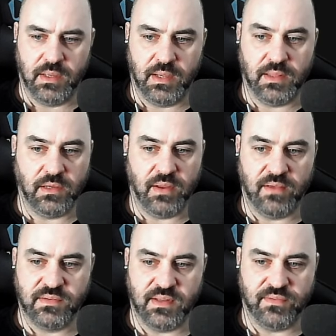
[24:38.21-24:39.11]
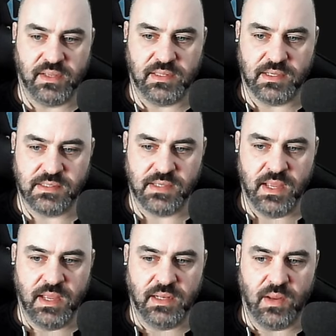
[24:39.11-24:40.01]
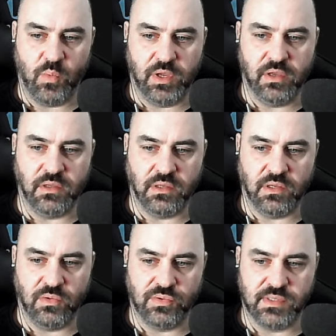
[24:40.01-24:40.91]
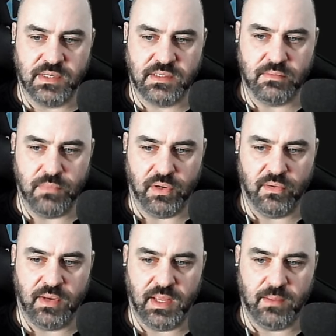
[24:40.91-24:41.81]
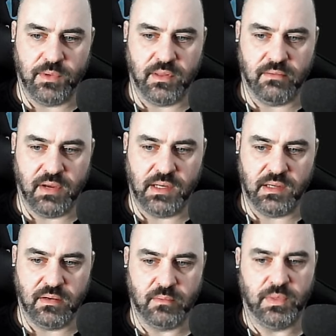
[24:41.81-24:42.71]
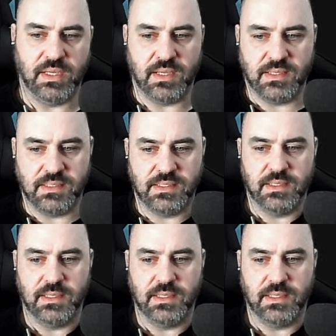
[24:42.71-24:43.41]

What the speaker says: And then you have stuff like this. Now we couldn't use this mirrored amulet right here because